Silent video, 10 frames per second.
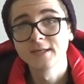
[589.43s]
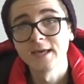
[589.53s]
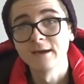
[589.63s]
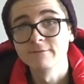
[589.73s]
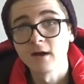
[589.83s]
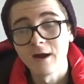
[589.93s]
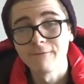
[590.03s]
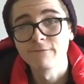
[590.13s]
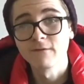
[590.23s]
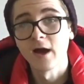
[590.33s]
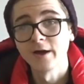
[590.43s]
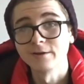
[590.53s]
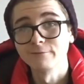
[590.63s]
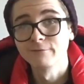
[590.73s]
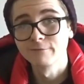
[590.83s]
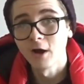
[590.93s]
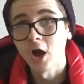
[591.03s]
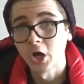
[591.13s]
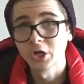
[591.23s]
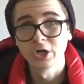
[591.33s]
give a flying
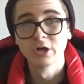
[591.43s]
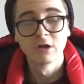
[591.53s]
fuck.